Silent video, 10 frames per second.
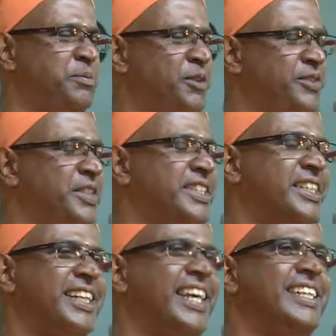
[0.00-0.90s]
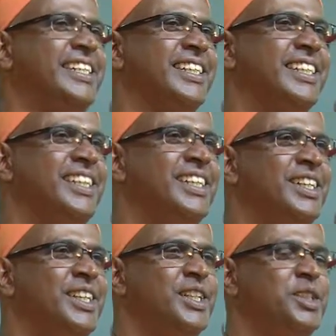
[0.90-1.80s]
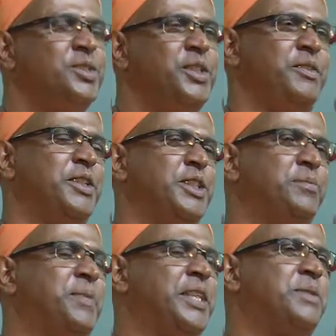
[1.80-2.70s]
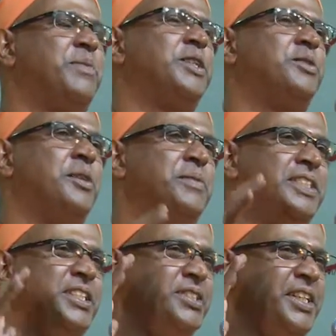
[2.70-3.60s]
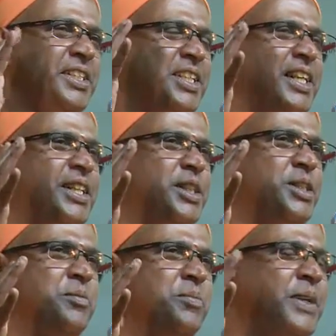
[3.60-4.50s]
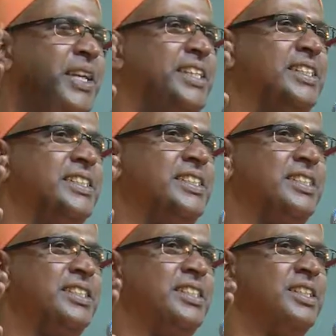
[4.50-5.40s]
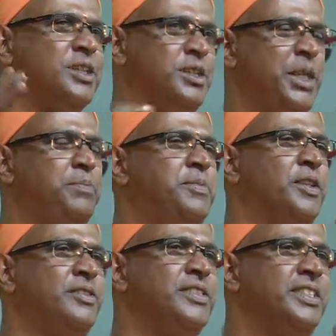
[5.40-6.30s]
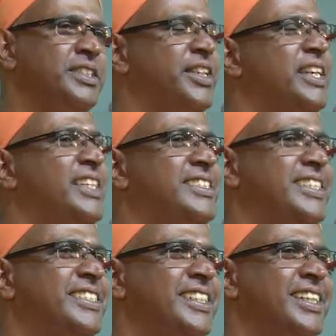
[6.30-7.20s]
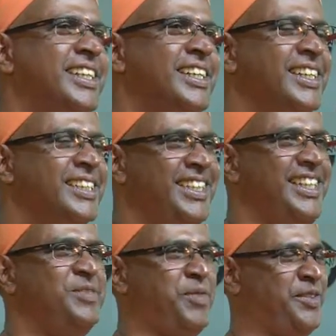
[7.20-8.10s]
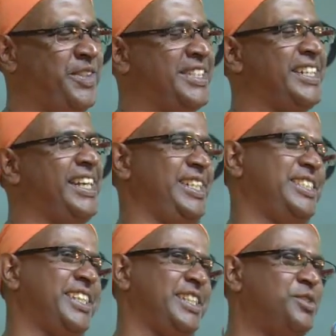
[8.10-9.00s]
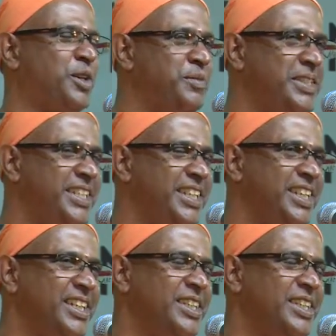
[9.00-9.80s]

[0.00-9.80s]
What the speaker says: Professor Wright. So he was impressed by Swamiji's intellect, brilliance, depth of his realization. Then Professor Wright said, Swamiji,